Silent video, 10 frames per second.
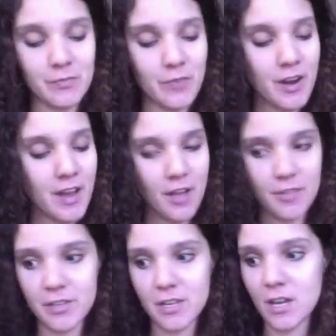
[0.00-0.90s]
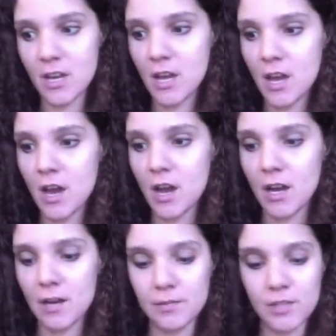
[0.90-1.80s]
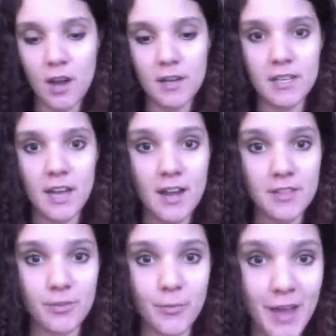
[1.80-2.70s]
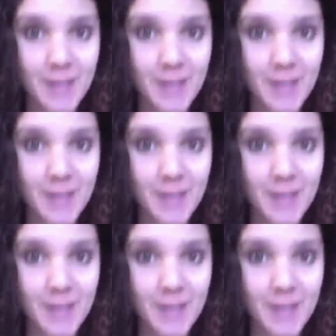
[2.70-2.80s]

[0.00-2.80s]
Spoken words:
very healthy tonic either way.